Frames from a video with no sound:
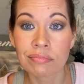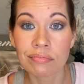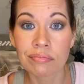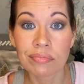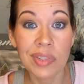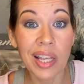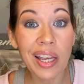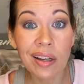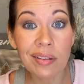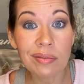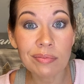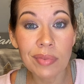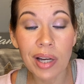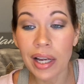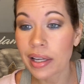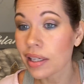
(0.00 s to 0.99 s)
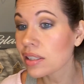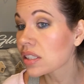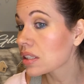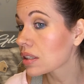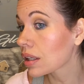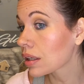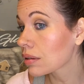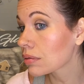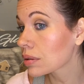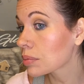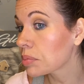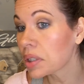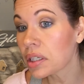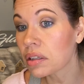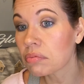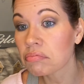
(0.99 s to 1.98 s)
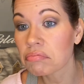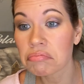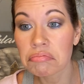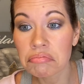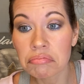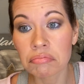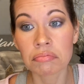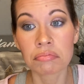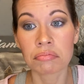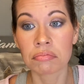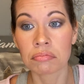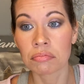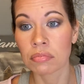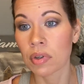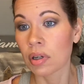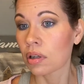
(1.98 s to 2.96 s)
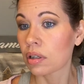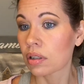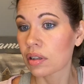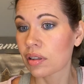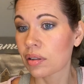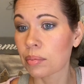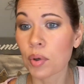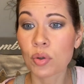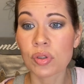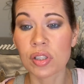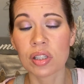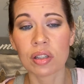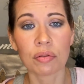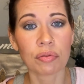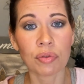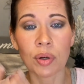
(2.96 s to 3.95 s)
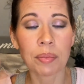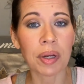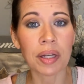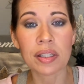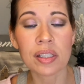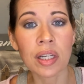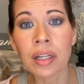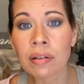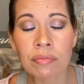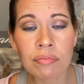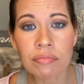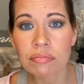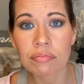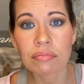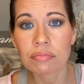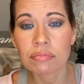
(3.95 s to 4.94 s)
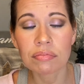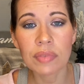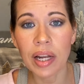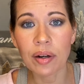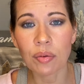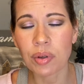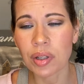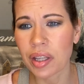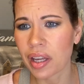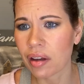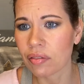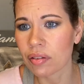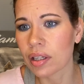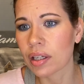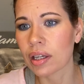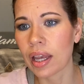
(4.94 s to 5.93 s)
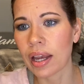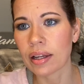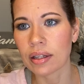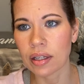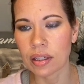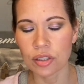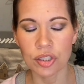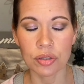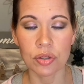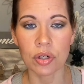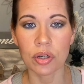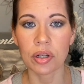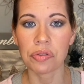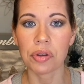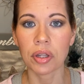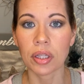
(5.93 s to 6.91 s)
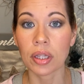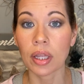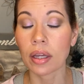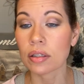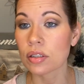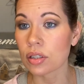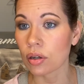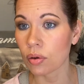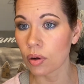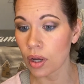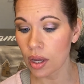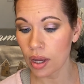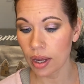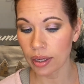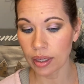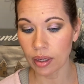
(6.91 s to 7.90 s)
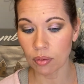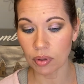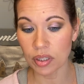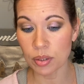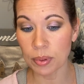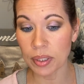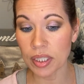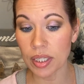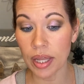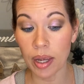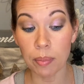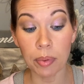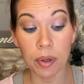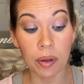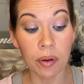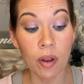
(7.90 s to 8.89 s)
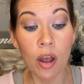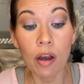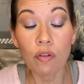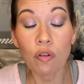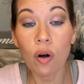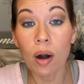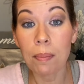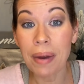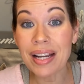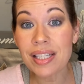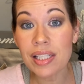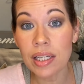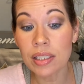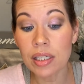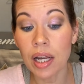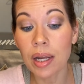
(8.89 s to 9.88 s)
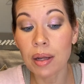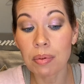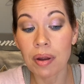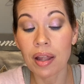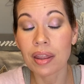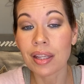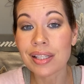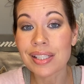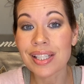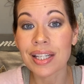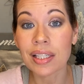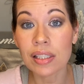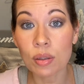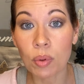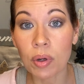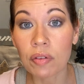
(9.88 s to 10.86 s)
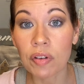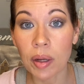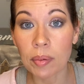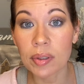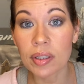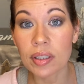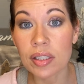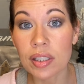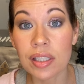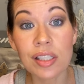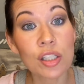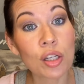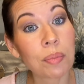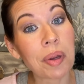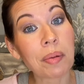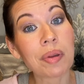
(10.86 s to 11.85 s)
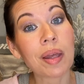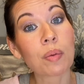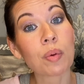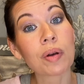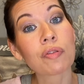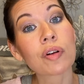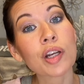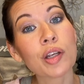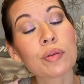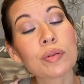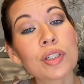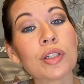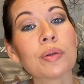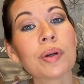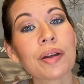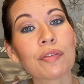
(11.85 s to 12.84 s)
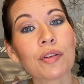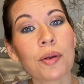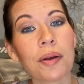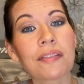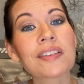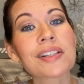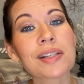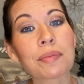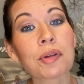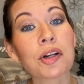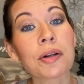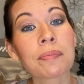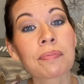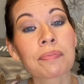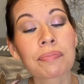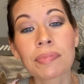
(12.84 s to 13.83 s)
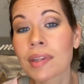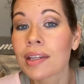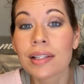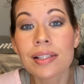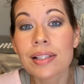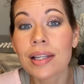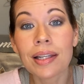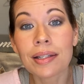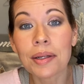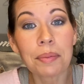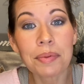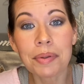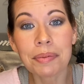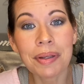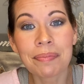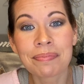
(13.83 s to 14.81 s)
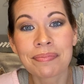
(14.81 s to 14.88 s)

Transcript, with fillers: yeah, I guess that would be the most of what my skin, I don't really have like acne issues or anything like that, so I can't really speak to that. But for my skin type, these things work fabulously. So maybe they would for you too, if you have a similar skin type to me.